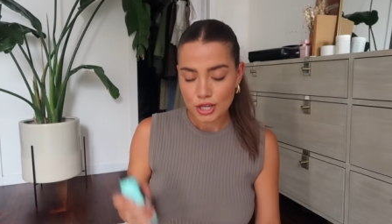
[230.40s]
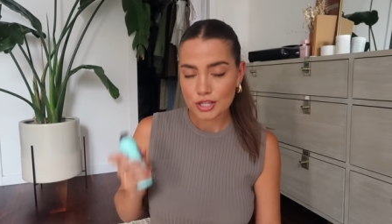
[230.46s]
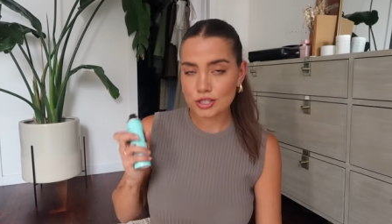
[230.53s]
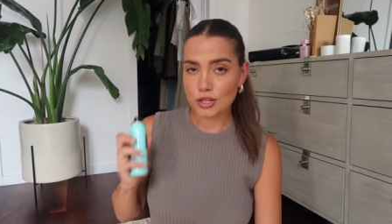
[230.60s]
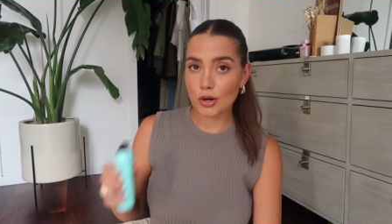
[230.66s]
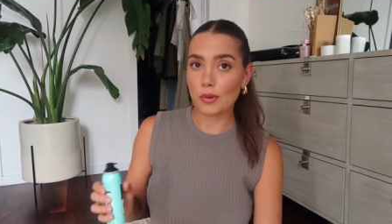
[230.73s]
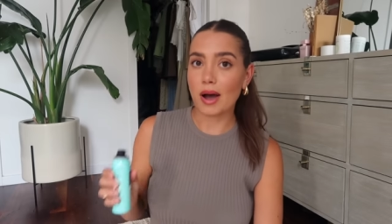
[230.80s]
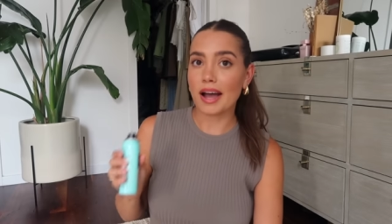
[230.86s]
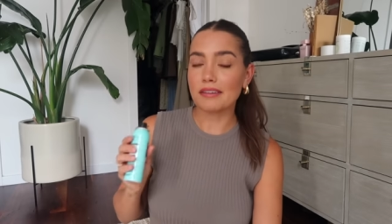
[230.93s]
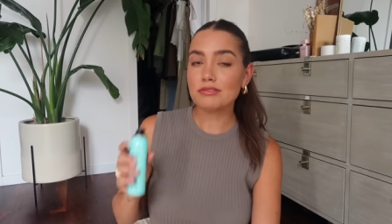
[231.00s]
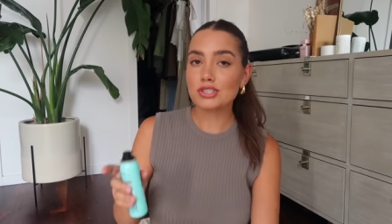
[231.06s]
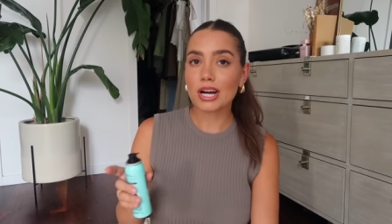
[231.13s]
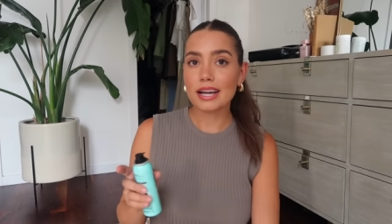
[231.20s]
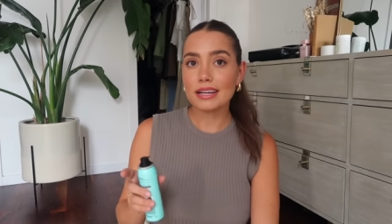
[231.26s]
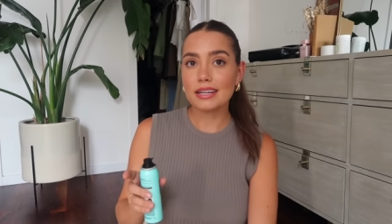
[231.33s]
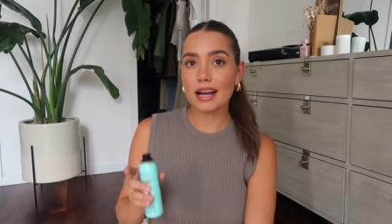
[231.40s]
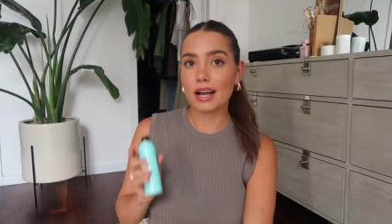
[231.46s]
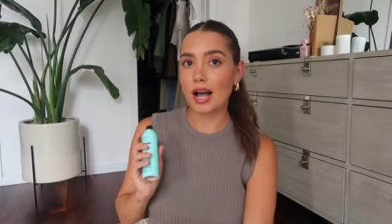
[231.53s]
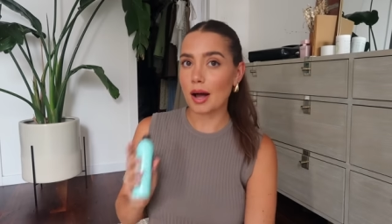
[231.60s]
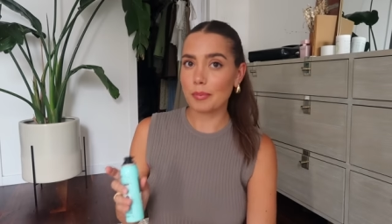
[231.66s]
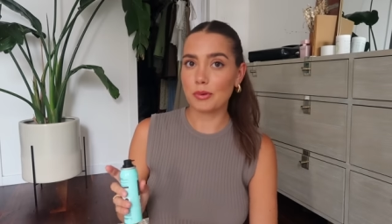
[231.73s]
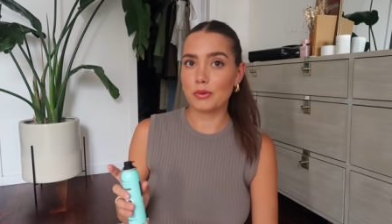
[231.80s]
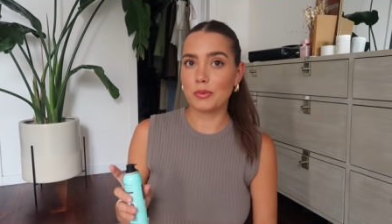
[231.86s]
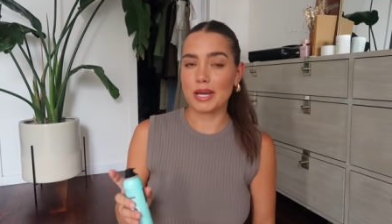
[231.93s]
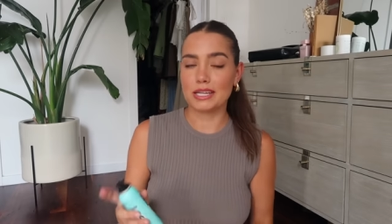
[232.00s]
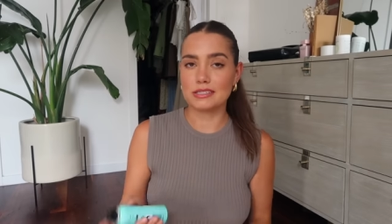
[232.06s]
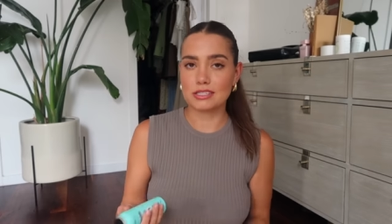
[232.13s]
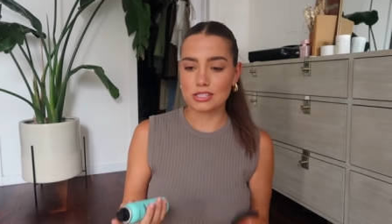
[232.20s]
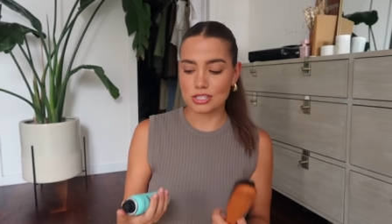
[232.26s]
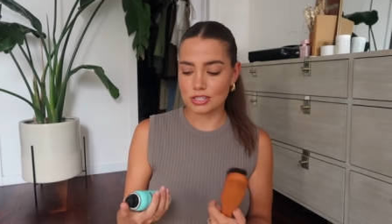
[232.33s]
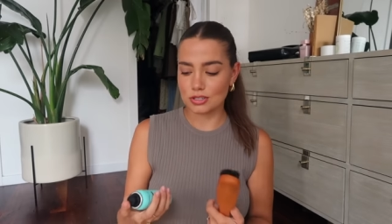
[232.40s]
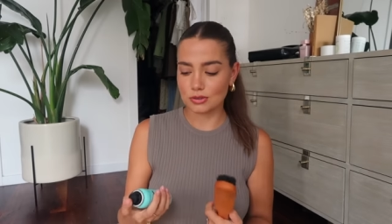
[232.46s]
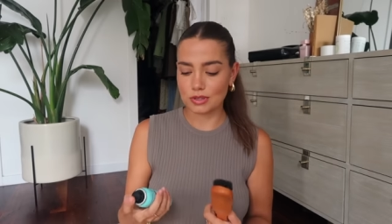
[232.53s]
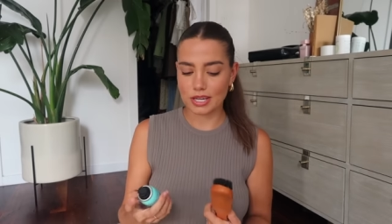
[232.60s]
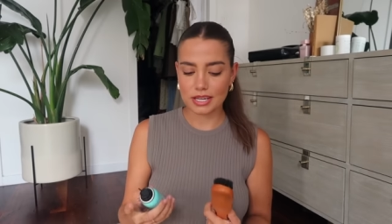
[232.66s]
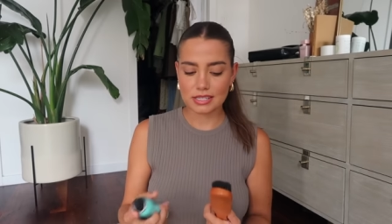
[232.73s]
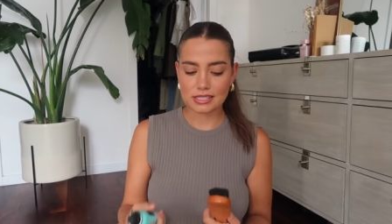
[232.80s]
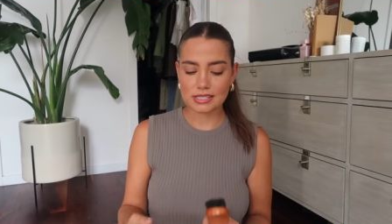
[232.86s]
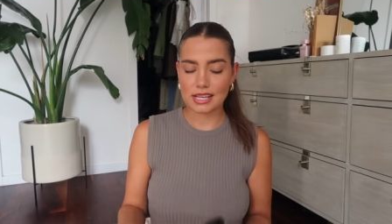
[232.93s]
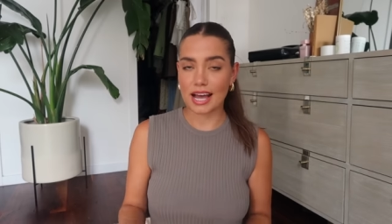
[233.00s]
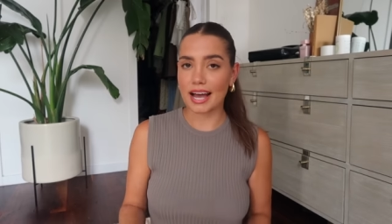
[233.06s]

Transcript: So I've tried a couple ways to do this.